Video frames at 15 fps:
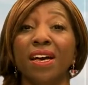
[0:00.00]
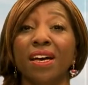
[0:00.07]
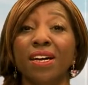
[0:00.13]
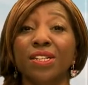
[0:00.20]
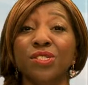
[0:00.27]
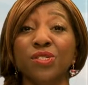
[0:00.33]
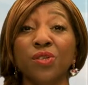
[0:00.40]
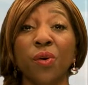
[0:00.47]

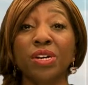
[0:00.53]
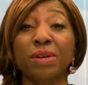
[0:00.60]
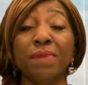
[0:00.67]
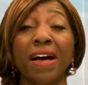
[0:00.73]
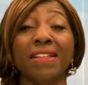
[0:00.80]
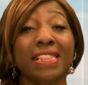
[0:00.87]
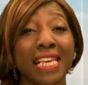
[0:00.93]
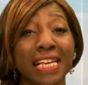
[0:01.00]
To talk
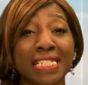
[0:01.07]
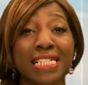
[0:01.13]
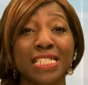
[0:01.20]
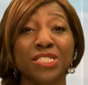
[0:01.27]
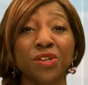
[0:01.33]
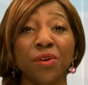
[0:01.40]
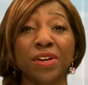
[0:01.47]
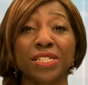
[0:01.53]
about this
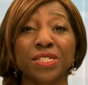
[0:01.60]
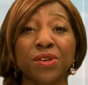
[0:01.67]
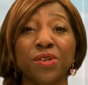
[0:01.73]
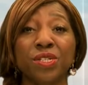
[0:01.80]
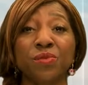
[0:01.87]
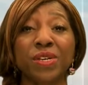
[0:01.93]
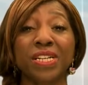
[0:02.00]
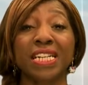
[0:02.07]
historic
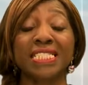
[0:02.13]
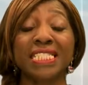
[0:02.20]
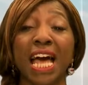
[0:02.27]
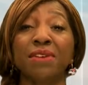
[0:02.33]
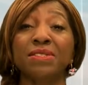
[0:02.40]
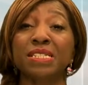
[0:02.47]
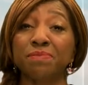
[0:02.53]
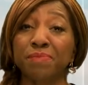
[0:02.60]
news, we can
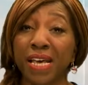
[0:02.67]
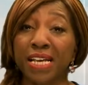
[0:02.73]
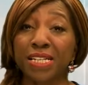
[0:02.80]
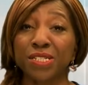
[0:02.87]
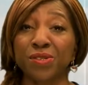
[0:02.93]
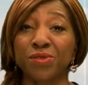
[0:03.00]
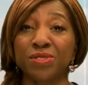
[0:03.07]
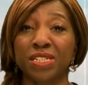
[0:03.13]
now
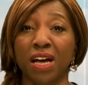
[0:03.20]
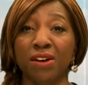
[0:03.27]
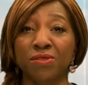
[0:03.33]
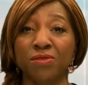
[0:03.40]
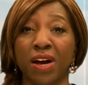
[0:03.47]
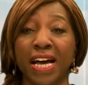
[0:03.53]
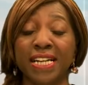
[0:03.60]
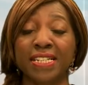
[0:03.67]
speak to Doug
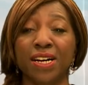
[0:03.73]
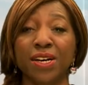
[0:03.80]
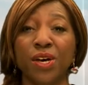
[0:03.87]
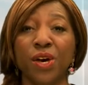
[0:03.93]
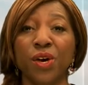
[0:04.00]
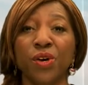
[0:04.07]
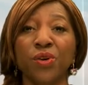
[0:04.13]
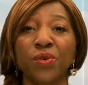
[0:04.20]
Ryder,
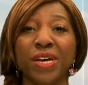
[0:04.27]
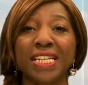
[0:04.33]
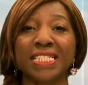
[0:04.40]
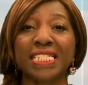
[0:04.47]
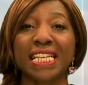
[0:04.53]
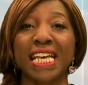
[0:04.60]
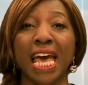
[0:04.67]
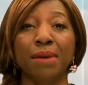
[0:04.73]
who
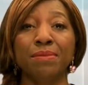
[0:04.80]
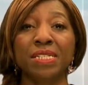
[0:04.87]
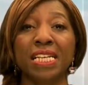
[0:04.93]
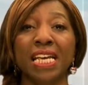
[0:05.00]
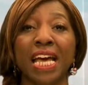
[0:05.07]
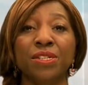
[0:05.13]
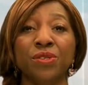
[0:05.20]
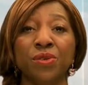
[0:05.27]
is the
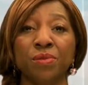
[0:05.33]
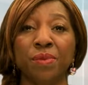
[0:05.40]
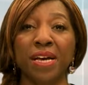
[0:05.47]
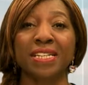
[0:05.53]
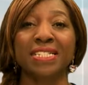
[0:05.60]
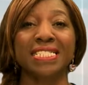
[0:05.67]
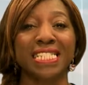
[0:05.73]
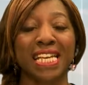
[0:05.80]

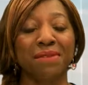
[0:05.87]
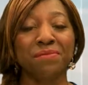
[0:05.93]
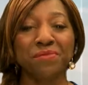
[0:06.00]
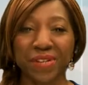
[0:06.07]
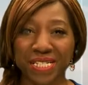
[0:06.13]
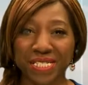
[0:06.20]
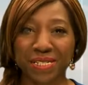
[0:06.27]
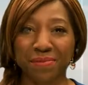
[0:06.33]
MTN-Qhubeka's team
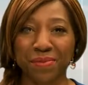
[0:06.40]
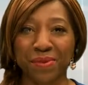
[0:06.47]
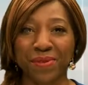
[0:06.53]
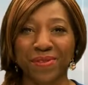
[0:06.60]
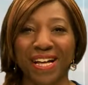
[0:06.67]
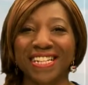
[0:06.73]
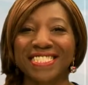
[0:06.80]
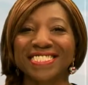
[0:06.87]
principal.